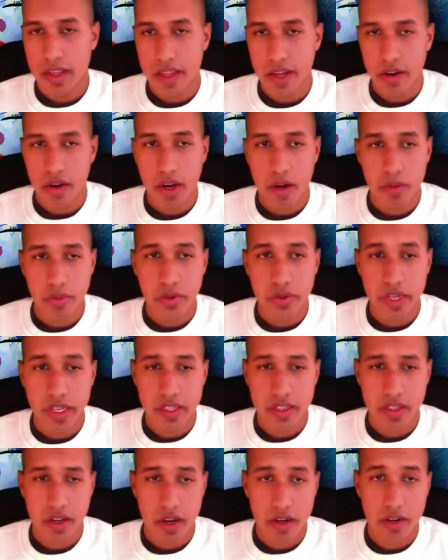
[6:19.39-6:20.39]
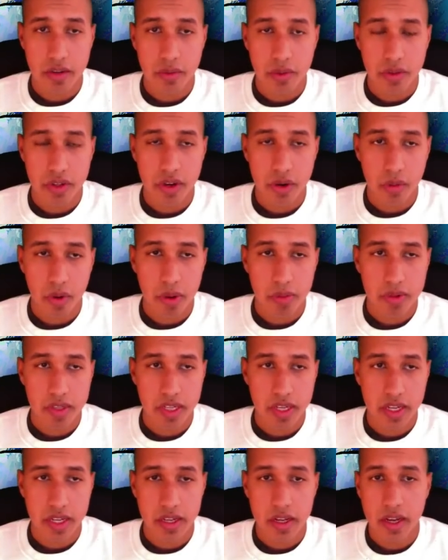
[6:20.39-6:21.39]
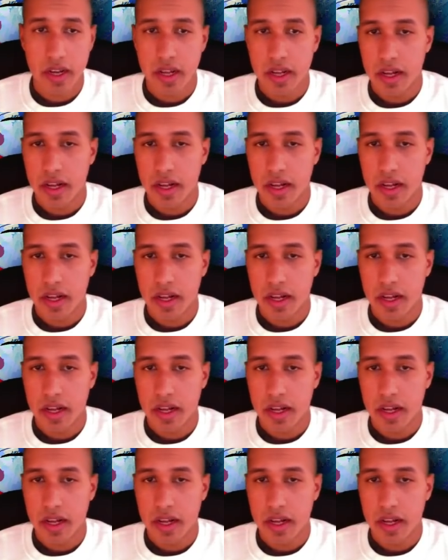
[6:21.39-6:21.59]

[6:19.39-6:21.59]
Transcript: that'll help you get started with your website.